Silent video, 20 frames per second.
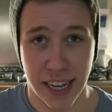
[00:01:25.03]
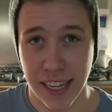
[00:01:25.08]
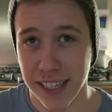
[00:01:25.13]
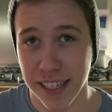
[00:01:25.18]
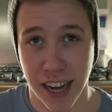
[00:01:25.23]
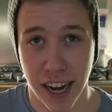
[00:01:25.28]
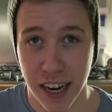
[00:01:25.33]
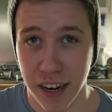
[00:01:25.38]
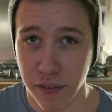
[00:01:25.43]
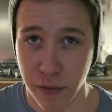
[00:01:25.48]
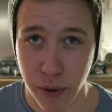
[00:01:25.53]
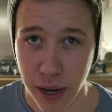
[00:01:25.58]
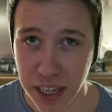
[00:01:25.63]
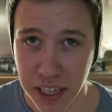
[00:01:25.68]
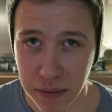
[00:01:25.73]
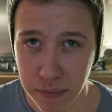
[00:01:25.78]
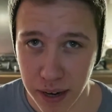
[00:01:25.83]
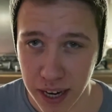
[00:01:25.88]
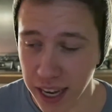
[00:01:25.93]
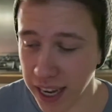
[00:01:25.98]
it's kind of a
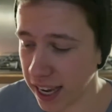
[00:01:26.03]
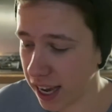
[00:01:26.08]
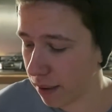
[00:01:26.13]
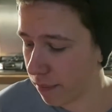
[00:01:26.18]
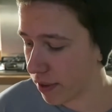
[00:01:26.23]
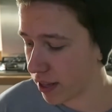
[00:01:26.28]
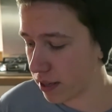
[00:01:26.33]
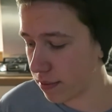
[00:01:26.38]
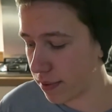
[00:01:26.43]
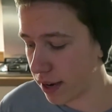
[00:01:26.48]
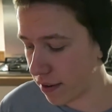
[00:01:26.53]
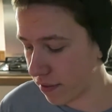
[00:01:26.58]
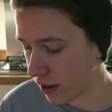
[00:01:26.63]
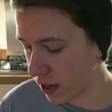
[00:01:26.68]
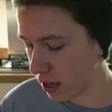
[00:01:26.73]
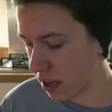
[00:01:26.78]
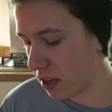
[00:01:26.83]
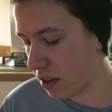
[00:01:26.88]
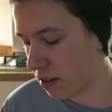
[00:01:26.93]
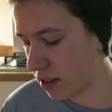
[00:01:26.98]
waste of money again because I'm never
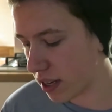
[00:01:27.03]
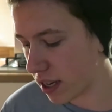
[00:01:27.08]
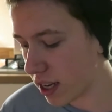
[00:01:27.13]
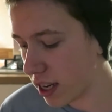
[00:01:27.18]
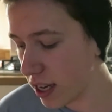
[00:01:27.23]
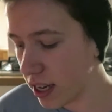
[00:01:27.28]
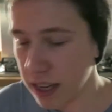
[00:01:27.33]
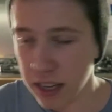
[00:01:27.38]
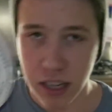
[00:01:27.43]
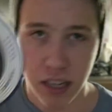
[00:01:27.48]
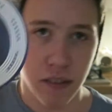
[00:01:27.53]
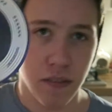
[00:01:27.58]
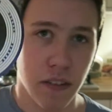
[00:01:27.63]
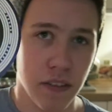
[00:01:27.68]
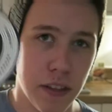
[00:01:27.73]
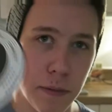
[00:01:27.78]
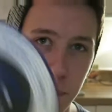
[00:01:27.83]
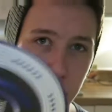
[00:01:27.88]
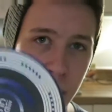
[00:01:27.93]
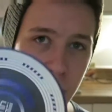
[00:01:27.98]
going to use it. So you've
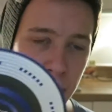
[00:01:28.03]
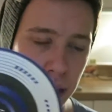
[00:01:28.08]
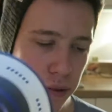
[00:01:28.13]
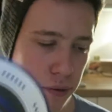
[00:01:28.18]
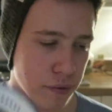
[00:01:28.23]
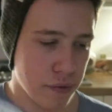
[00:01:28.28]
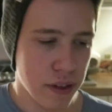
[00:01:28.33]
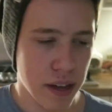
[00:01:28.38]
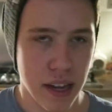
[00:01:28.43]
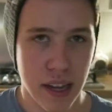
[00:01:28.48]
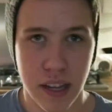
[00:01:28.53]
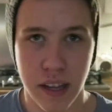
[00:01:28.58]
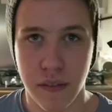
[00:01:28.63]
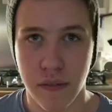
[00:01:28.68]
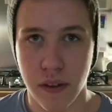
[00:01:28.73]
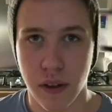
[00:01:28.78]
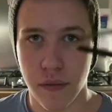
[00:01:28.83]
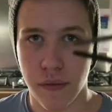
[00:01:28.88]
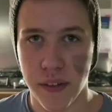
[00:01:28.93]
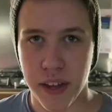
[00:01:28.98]
got this panel thing and
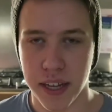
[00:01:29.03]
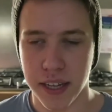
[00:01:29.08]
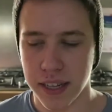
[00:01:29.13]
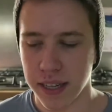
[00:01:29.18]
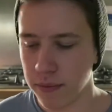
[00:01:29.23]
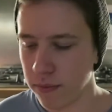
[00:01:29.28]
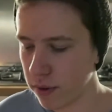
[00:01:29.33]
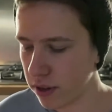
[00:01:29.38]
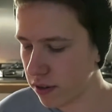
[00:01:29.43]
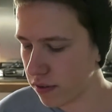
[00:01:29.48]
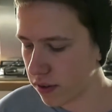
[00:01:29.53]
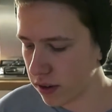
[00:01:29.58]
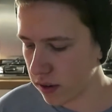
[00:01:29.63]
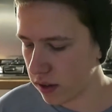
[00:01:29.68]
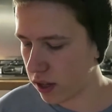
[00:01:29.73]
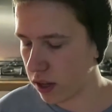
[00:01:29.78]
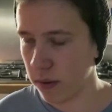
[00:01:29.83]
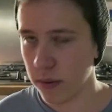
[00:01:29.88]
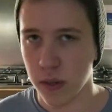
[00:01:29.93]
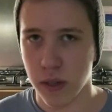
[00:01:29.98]
you've got this. And what you've got
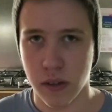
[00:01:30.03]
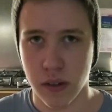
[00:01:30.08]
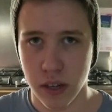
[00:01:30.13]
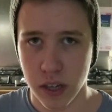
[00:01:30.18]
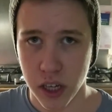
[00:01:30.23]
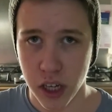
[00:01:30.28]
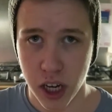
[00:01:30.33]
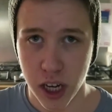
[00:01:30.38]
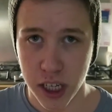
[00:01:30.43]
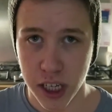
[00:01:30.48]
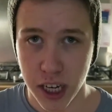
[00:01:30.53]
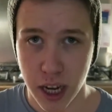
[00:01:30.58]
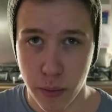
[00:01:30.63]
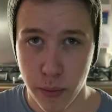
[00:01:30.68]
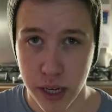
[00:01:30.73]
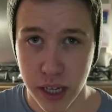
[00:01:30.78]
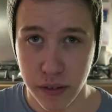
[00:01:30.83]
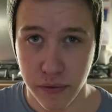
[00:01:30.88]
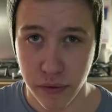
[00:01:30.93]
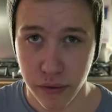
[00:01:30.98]
to do is you've got to charge
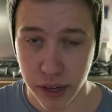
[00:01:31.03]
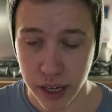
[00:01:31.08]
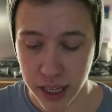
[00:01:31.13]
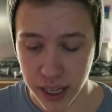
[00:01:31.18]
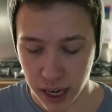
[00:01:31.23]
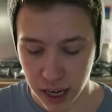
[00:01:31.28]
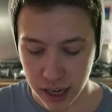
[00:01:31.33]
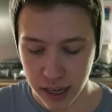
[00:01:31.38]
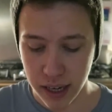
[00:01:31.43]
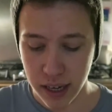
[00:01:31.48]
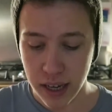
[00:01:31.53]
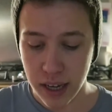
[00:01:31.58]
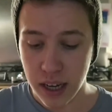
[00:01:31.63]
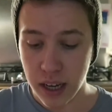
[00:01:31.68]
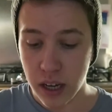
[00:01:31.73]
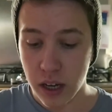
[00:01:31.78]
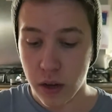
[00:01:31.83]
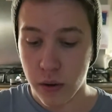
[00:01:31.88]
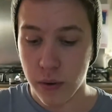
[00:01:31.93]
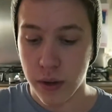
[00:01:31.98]
up, which I've already done,
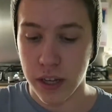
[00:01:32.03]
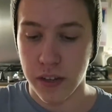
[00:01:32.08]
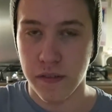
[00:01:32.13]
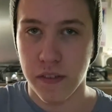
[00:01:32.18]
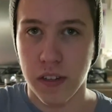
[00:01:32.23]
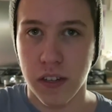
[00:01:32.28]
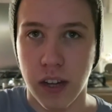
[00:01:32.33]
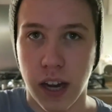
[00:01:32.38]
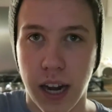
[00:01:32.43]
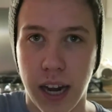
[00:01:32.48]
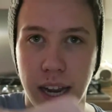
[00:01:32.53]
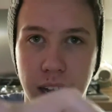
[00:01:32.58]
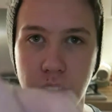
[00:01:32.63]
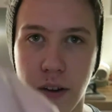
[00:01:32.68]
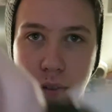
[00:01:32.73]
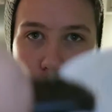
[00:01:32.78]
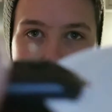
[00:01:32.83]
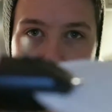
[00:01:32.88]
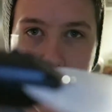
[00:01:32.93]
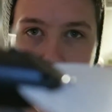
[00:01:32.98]
which you've just got a
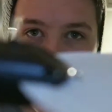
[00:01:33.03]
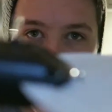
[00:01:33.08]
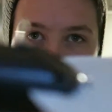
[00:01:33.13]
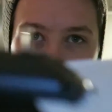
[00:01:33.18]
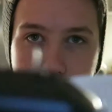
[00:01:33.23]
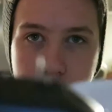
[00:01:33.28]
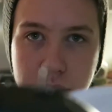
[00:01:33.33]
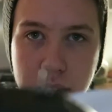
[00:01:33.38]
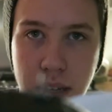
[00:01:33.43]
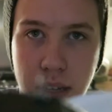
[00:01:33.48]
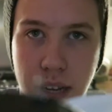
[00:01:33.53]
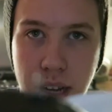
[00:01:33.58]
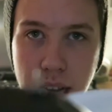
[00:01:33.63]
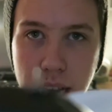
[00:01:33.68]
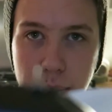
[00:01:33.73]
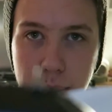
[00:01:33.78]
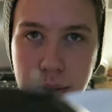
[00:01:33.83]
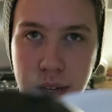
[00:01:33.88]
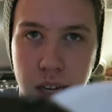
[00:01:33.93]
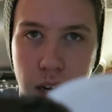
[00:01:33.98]
little thing there that just
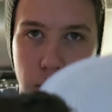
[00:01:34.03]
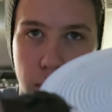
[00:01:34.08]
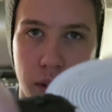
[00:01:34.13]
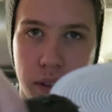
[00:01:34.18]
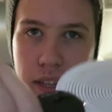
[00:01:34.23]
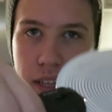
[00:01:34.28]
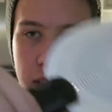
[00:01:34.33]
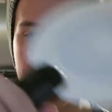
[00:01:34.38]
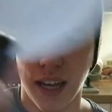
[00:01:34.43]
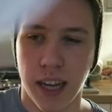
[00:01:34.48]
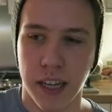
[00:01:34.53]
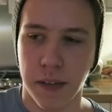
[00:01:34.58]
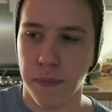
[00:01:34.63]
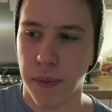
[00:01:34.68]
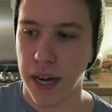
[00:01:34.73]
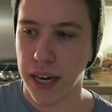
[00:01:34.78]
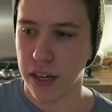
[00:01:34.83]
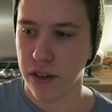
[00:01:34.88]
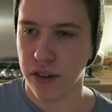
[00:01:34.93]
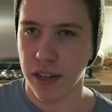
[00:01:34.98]
clips up and this takes
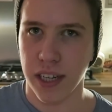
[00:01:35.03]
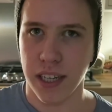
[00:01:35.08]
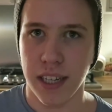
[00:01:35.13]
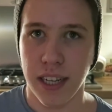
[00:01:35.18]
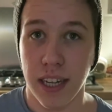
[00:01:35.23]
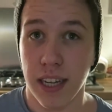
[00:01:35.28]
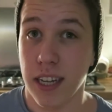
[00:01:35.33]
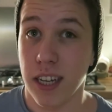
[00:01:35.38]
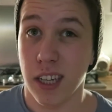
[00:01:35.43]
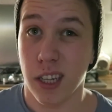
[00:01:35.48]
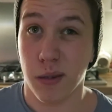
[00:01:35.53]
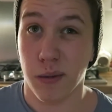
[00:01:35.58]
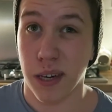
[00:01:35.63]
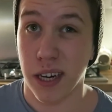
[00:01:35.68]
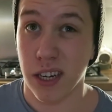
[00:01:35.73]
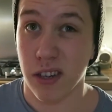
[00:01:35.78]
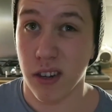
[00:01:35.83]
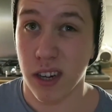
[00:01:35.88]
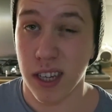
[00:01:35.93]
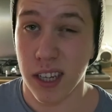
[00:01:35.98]
batteries. So
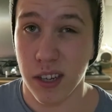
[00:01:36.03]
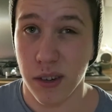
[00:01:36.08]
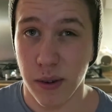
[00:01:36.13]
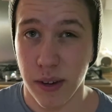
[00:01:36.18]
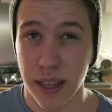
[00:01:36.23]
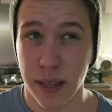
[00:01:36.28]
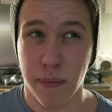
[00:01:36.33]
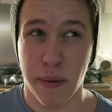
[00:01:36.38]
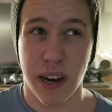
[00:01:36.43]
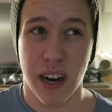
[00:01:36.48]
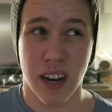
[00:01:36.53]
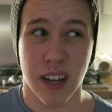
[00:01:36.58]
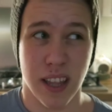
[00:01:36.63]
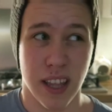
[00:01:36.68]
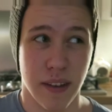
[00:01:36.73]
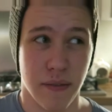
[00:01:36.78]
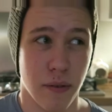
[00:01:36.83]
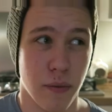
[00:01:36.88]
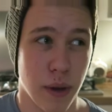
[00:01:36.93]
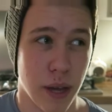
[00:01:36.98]
when I tried to do it in the park
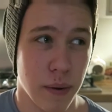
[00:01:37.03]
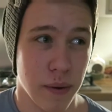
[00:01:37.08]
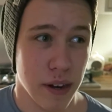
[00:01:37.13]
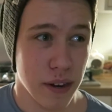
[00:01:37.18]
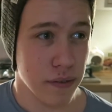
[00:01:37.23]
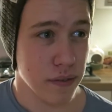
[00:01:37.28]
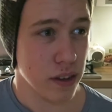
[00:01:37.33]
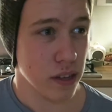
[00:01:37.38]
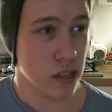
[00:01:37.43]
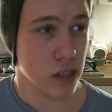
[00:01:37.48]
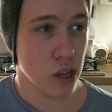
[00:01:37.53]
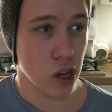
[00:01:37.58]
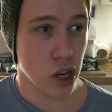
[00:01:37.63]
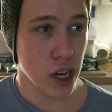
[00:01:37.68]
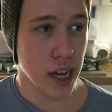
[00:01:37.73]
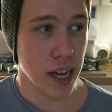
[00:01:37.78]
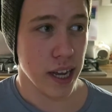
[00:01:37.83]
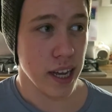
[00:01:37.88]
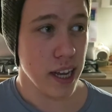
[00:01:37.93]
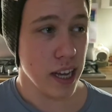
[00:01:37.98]
the other week when I first
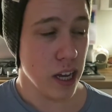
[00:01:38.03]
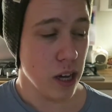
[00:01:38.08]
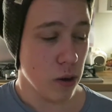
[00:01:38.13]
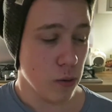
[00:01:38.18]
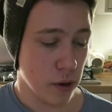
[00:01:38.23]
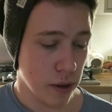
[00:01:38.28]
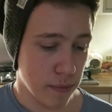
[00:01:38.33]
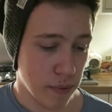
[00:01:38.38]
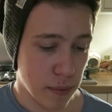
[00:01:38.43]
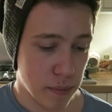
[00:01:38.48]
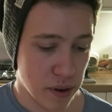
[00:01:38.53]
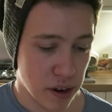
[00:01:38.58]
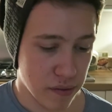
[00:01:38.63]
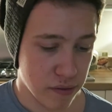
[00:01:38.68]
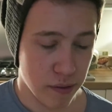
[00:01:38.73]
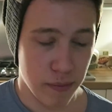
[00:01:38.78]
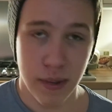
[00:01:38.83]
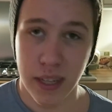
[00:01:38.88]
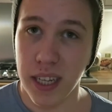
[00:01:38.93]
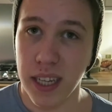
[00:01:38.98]
got it, with my
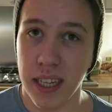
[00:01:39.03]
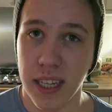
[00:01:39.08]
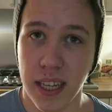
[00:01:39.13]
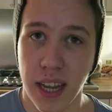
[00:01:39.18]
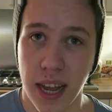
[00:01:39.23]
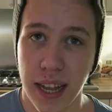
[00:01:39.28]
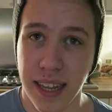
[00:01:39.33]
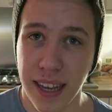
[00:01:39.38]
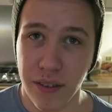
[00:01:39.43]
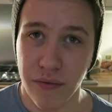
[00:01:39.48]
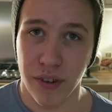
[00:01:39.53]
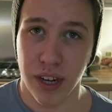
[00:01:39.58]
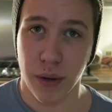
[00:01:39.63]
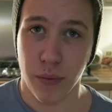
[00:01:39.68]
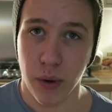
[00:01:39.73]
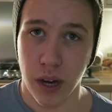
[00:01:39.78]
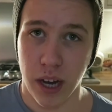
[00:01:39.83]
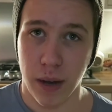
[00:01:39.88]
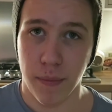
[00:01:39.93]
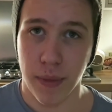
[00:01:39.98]
brother and my sister, it didn't
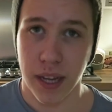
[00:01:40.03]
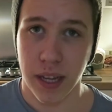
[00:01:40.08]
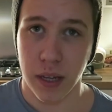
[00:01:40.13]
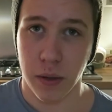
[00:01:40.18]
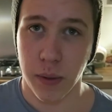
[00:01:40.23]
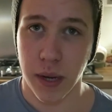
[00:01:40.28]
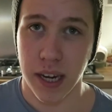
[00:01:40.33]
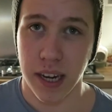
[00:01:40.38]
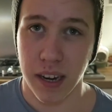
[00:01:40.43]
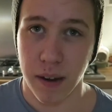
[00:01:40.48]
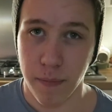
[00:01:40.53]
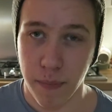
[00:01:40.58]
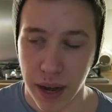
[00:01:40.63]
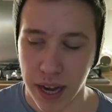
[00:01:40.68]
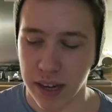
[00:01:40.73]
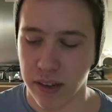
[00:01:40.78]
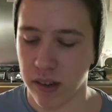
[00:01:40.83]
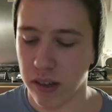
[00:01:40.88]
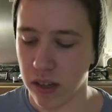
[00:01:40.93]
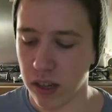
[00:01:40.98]
really work because we had no
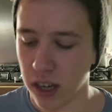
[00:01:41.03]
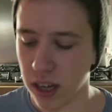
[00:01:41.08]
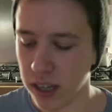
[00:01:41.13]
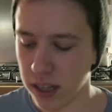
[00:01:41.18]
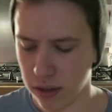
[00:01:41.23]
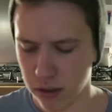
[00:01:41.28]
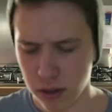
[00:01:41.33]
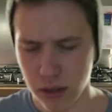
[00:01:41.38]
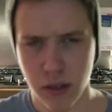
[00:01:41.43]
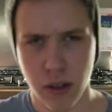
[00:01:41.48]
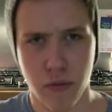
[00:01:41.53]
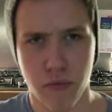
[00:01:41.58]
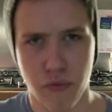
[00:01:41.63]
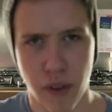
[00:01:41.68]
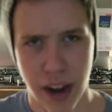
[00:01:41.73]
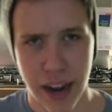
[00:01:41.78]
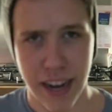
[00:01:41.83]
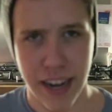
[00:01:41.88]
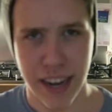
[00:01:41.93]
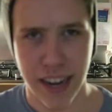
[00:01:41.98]
batteries on us. It was also
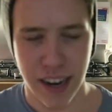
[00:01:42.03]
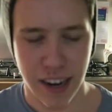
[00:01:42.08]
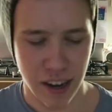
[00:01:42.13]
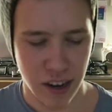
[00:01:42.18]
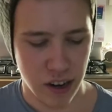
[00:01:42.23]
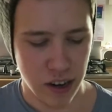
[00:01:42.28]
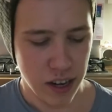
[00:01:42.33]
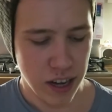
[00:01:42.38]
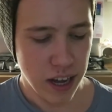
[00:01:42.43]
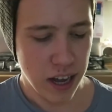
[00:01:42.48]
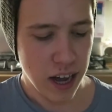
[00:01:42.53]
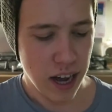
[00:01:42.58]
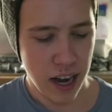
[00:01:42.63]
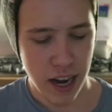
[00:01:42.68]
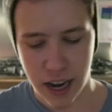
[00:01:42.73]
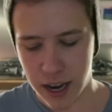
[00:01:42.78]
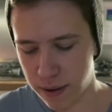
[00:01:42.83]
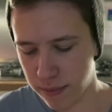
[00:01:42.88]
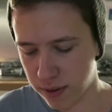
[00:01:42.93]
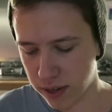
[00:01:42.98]
raining a lot.
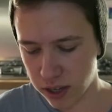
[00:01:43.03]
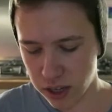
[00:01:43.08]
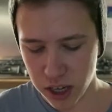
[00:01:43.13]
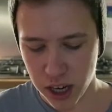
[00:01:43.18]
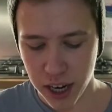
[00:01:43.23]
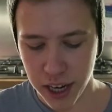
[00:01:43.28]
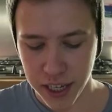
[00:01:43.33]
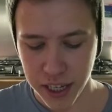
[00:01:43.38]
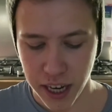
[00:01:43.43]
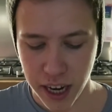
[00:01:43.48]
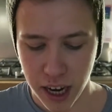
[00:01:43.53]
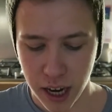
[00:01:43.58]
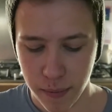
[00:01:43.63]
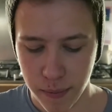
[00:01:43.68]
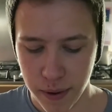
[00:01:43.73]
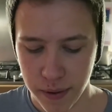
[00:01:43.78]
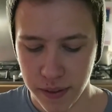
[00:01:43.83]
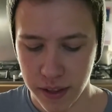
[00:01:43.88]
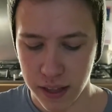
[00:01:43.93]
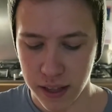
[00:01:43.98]
Um, so you charge
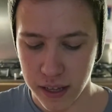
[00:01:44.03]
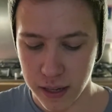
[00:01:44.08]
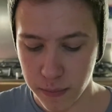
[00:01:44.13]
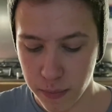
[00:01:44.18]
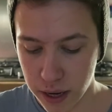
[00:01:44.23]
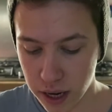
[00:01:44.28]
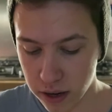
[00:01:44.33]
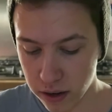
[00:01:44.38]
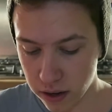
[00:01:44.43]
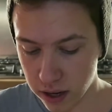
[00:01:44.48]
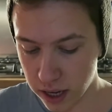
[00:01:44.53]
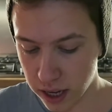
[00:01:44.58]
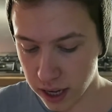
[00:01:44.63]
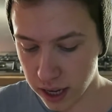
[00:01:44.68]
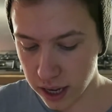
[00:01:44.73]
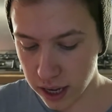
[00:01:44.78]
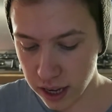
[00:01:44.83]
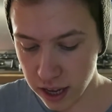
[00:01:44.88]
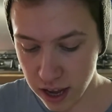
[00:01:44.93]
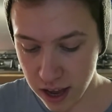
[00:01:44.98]
up and then there's a button on
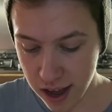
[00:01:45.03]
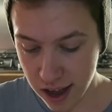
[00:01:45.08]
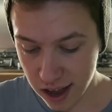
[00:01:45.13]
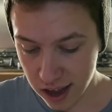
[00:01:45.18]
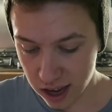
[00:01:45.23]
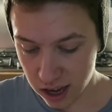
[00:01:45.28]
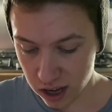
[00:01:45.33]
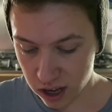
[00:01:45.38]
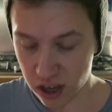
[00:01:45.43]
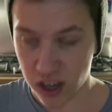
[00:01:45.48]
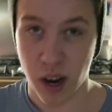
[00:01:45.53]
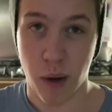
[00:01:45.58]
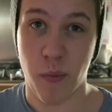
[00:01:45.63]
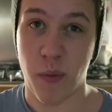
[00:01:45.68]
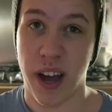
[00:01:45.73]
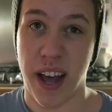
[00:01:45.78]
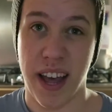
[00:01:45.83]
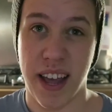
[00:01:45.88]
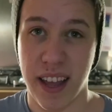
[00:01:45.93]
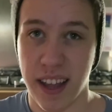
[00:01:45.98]
here
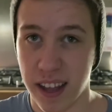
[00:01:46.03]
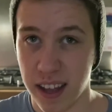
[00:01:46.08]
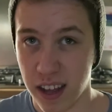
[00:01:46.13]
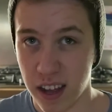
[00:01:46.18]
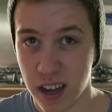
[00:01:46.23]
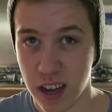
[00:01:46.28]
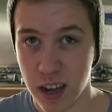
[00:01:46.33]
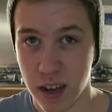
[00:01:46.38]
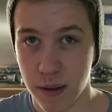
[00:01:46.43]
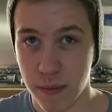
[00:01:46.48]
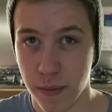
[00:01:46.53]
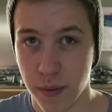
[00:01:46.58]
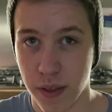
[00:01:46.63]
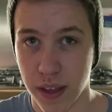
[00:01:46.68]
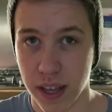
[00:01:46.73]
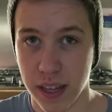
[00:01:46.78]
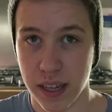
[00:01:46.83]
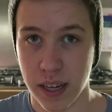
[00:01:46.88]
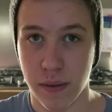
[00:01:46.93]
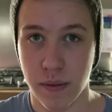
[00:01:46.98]
somewhere. Um, I
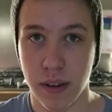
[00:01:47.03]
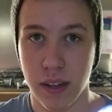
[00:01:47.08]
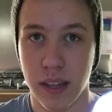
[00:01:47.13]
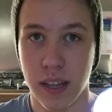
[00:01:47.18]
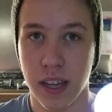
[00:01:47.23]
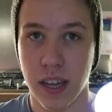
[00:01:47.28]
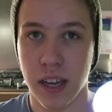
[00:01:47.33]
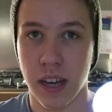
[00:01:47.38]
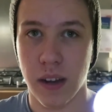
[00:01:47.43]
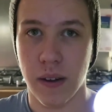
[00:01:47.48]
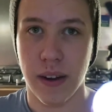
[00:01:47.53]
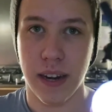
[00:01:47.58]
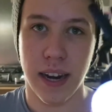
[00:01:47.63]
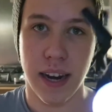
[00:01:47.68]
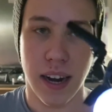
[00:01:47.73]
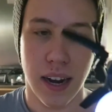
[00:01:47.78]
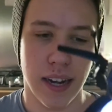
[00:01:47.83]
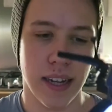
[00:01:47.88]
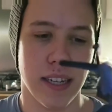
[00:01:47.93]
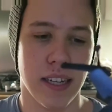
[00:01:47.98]
think it's that one, there you go. And
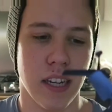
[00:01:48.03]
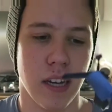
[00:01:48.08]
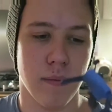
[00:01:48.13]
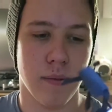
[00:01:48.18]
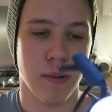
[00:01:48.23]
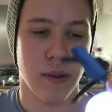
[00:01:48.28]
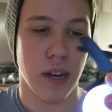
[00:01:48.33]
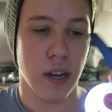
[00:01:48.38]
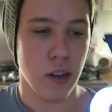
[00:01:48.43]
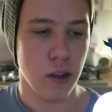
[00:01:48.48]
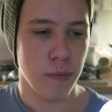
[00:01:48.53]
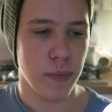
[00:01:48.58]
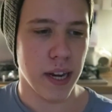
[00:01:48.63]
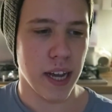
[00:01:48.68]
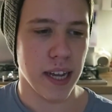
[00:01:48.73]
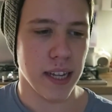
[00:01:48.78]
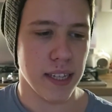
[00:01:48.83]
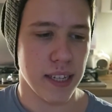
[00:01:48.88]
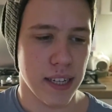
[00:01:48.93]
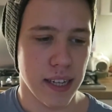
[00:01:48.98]
it lights up, so it
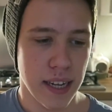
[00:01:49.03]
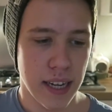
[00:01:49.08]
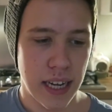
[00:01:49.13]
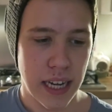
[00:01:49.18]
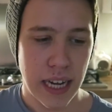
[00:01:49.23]
illuminates.